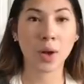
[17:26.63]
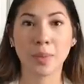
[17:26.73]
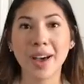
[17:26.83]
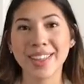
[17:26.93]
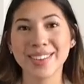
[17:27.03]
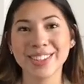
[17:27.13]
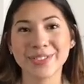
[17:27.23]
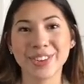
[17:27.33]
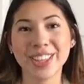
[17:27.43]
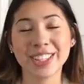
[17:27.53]
Well, that was
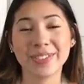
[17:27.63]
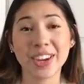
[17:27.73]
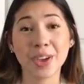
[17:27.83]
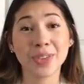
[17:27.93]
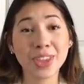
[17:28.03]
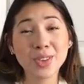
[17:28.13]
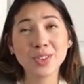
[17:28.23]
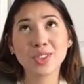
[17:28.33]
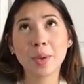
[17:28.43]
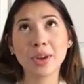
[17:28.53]
it for this video. Thank you
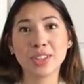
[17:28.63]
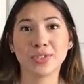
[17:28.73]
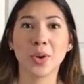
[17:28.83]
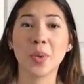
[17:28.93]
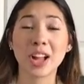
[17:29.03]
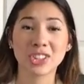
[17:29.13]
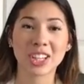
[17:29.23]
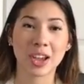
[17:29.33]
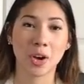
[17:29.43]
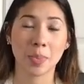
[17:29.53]
so much for
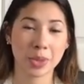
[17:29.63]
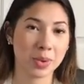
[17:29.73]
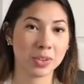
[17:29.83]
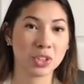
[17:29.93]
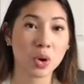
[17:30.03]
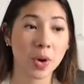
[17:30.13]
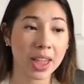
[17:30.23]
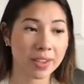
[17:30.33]
watching. I hope you enjoy.